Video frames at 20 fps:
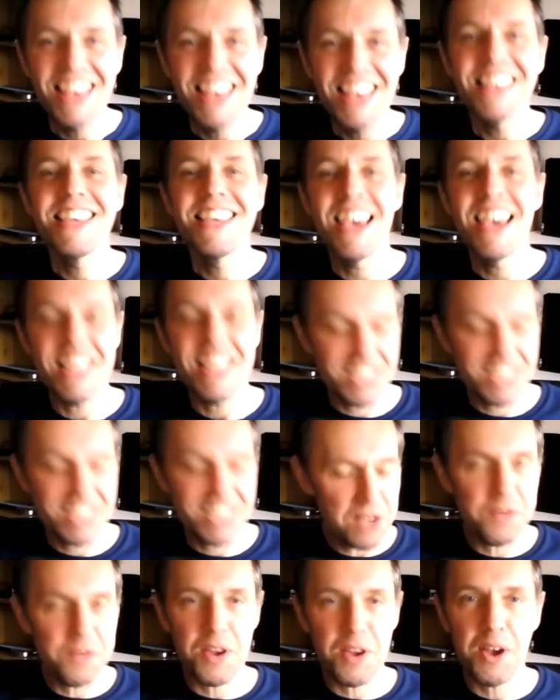Yes,
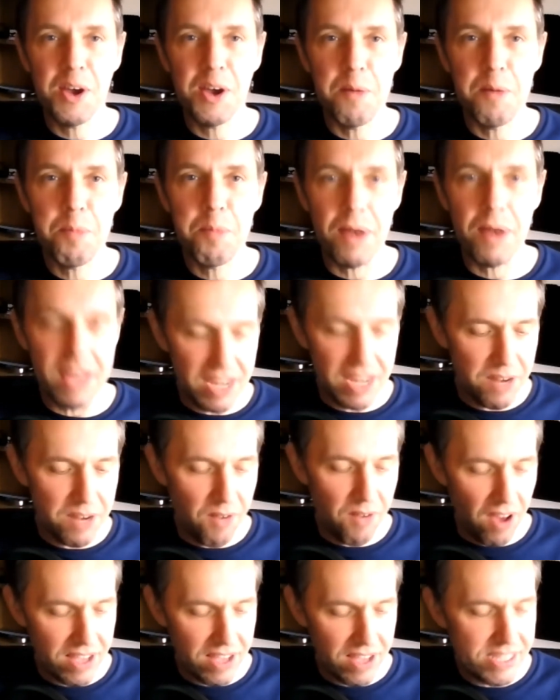you're completely
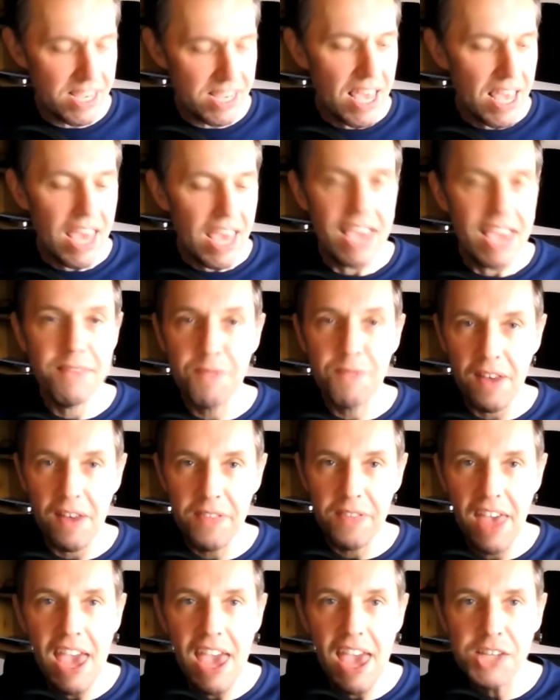right. In fact,
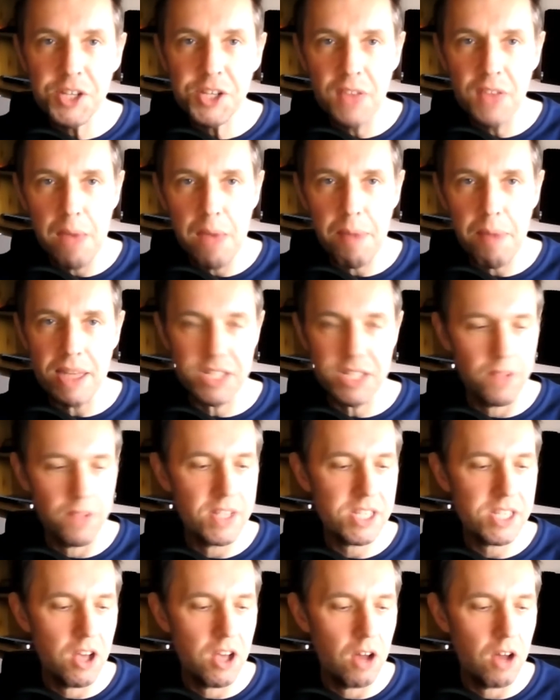they're hedging their bets on
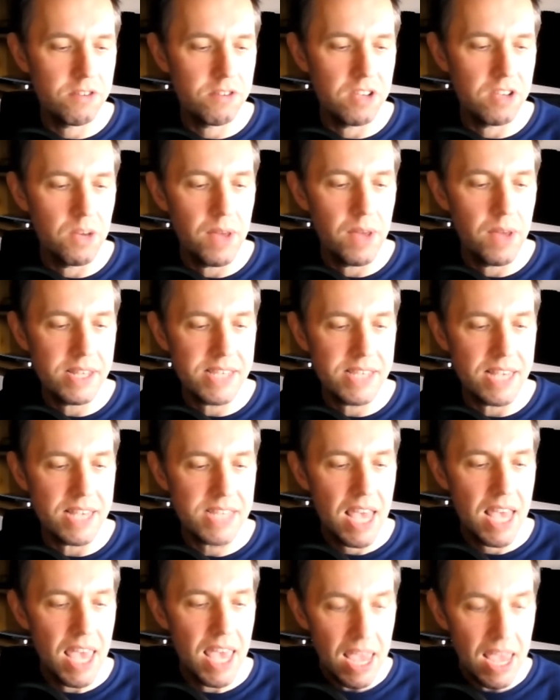this card too. It says
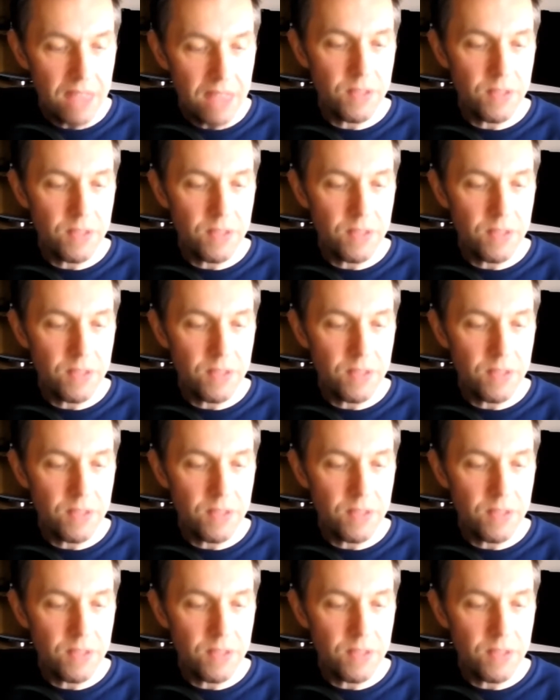in the